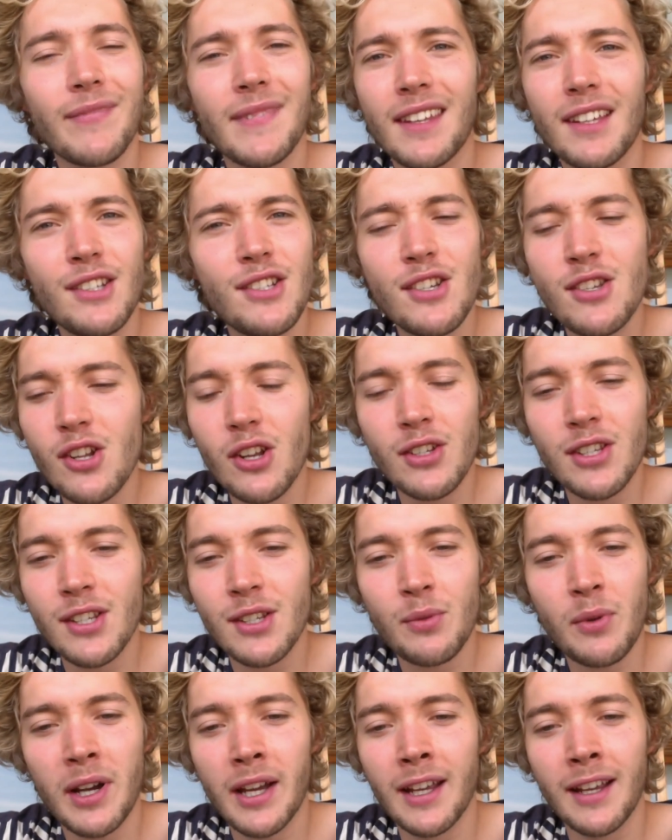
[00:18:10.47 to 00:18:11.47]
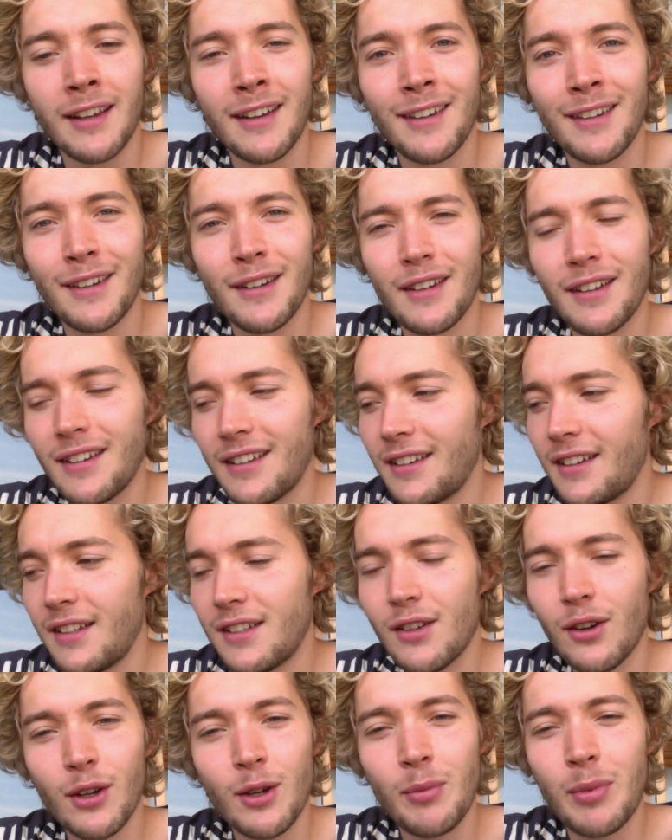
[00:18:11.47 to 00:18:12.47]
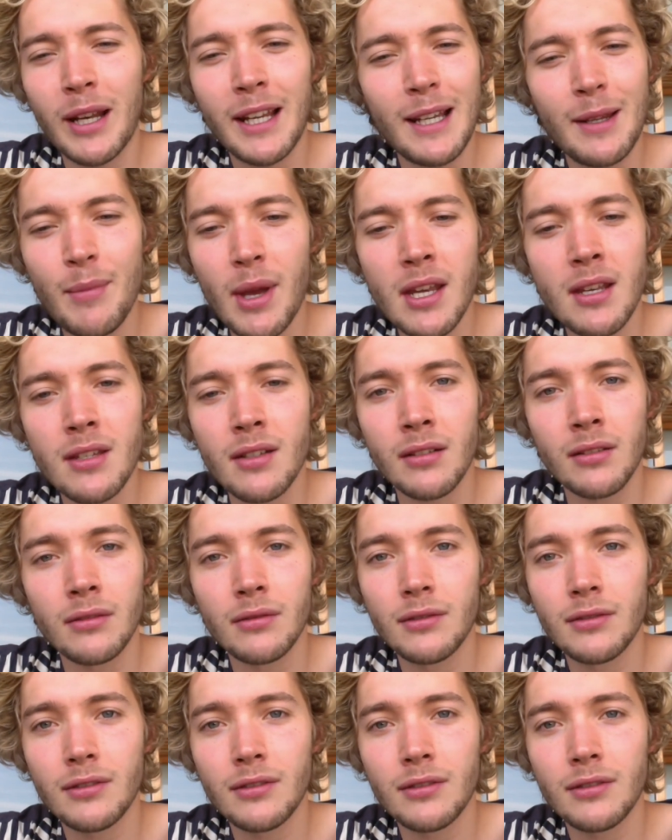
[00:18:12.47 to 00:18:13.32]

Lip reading: He's just lost his way. He's gone completely mental.